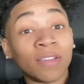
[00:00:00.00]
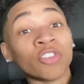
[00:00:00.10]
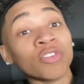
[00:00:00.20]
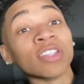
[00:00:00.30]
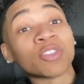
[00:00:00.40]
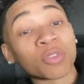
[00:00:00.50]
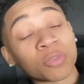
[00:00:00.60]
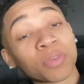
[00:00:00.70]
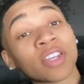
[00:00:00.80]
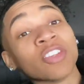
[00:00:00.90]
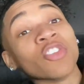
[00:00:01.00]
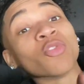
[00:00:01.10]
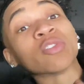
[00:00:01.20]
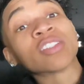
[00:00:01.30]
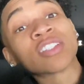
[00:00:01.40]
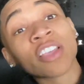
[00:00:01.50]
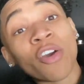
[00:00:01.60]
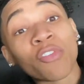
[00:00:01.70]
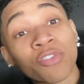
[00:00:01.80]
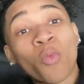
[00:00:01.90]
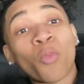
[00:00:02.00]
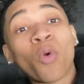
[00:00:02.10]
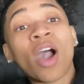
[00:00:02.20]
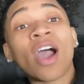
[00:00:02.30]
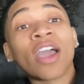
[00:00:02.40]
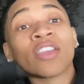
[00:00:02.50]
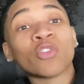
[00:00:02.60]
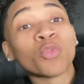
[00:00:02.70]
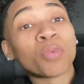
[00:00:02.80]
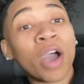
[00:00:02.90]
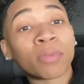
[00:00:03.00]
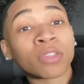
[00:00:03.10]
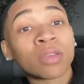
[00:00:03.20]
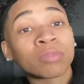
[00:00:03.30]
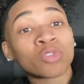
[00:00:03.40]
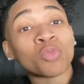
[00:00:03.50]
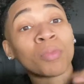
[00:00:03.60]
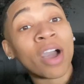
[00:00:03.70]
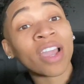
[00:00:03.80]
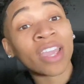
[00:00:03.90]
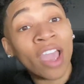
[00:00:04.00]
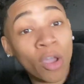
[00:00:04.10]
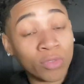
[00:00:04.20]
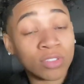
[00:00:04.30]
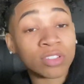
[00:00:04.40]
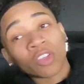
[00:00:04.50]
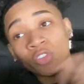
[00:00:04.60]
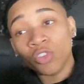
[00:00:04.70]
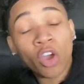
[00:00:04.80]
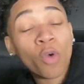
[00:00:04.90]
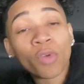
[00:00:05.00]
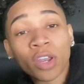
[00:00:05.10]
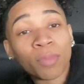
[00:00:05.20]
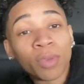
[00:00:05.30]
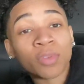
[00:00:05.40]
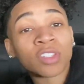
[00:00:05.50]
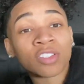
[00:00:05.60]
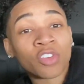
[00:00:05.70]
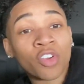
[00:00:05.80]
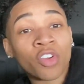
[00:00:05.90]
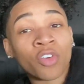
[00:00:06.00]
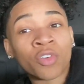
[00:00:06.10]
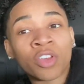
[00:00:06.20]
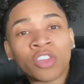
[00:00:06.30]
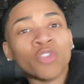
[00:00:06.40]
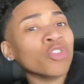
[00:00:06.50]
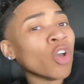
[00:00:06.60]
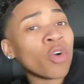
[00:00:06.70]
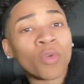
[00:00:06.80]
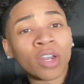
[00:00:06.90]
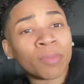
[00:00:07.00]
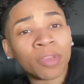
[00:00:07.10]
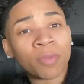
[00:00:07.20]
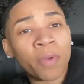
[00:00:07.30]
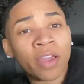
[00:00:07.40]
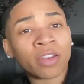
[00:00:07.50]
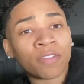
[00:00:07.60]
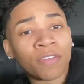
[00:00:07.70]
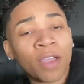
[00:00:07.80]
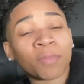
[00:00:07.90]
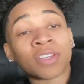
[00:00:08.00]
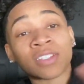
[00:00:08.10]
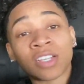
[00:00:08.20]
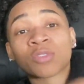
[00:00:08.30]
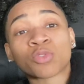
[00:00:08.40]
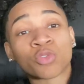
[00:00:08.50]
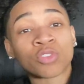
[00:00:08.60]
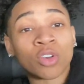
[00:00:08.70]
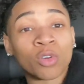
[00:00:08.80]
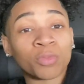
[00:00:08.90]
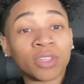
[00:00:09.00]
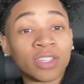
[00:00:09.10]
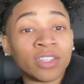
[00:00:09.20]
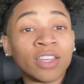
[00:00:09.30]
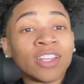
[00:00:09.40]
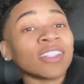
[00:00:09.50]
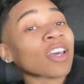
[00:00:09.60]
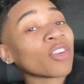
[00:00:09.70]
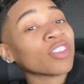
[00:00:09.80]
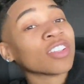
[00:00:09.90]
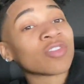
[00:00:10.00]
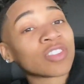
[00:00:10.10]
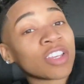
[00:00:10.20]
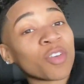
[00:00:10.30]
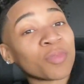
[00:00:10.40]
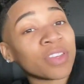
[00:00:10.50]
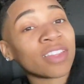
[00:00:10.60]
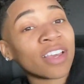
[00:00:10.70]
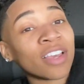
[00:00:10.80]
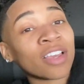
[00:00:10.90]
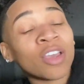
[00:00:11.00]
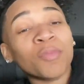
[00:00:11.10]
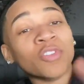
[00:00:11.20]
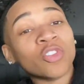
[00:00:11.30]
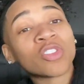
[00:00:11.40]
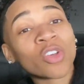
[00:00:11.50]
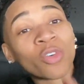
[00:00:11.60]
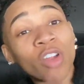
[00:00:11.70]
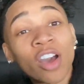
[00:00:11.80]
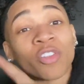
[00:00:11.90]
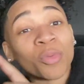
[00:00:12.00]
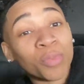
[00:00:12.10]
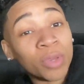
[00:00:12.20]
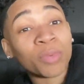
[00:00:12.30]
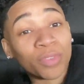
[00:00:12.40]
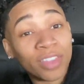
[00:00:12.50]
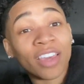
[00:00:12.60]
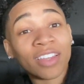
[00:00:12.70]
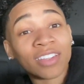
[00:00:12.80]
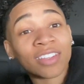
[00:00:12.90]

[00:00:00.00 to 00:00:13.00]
You need to explain to yourself why you popped up to my house. You don't want to be with this girl. You don't want to be a part of the family because that's what you told me. Not only did you tell me that, but you told other people that.